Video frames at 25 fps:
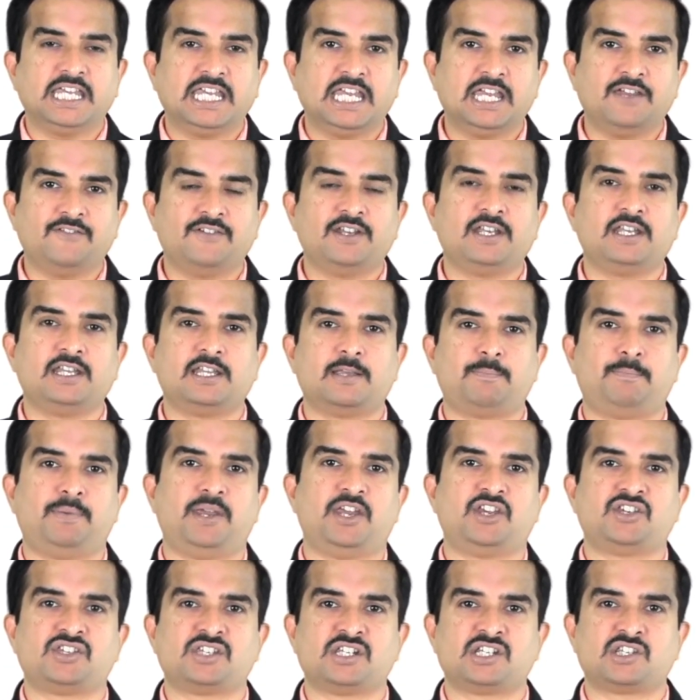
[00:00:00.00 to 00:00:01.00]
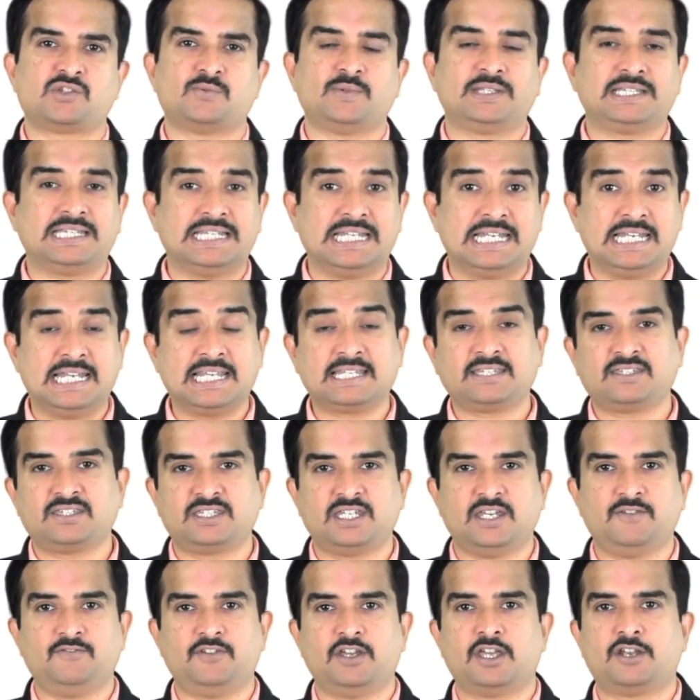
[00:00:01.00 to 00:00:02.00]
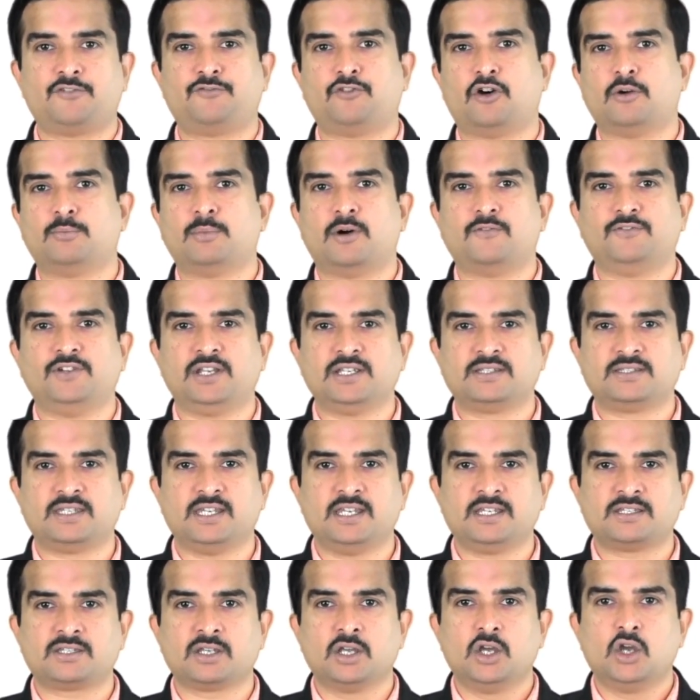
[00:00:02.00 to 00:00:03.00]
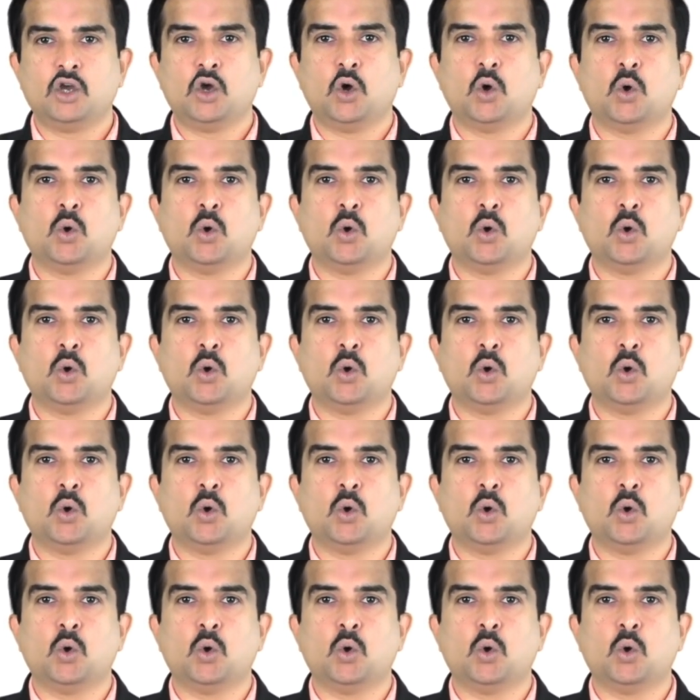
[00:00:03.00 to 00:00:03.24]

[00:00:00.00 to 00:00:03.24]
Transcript: even in the patients with less severe form of disease